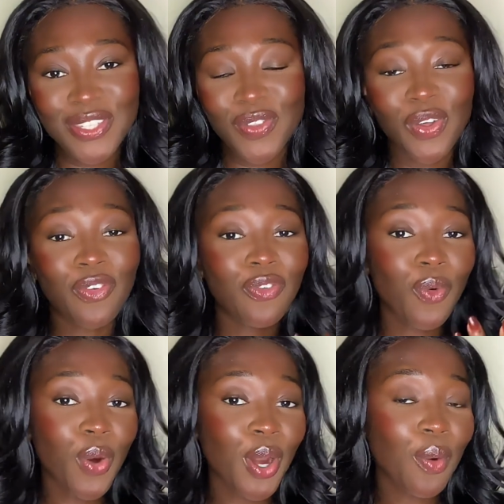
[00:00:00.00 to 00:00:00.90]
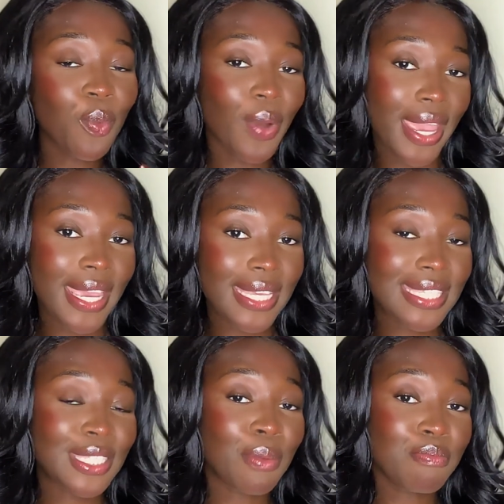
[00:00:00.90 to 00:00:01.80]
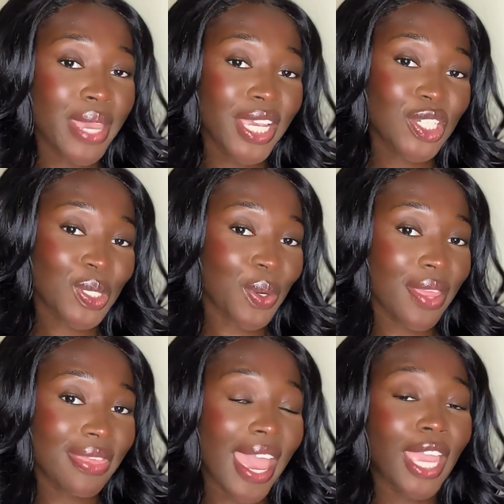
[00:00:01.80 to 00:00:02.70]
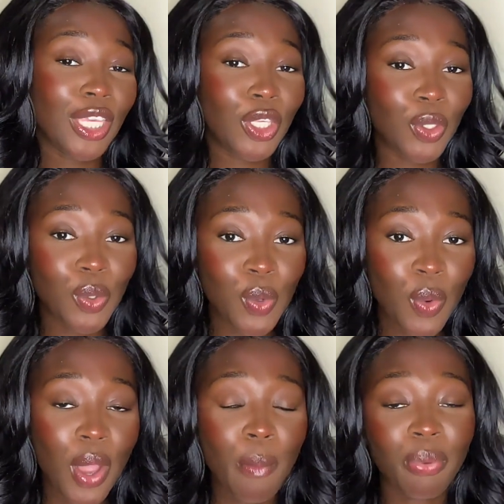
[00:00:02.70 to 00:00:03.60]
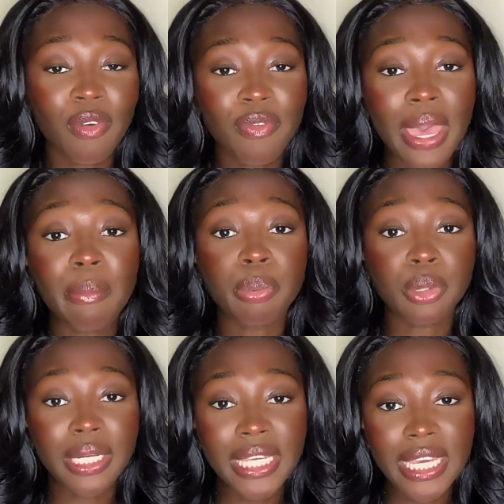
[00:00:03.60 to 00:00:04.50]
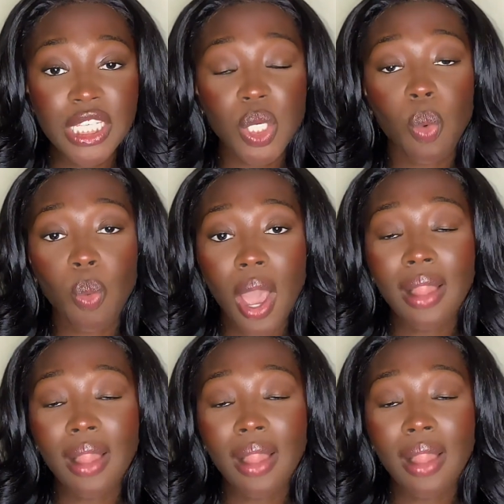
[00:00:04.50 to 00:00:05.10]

the 4 ways to make sure that you prevent breakage while